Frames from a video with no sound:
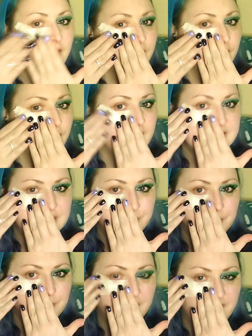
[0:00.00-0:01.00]
already
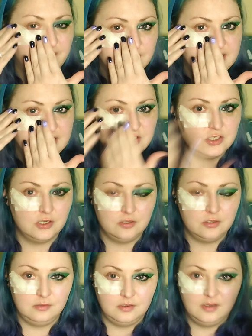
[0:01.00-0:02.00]
put my foundation
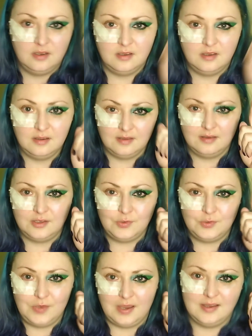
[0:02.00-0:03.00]
on. Cue
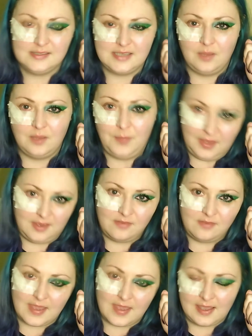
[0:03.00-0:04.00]
card up here
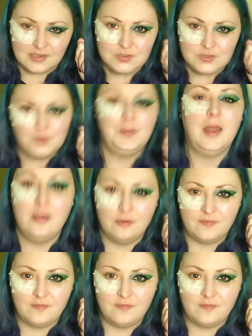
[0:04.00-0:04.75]
for how to apply your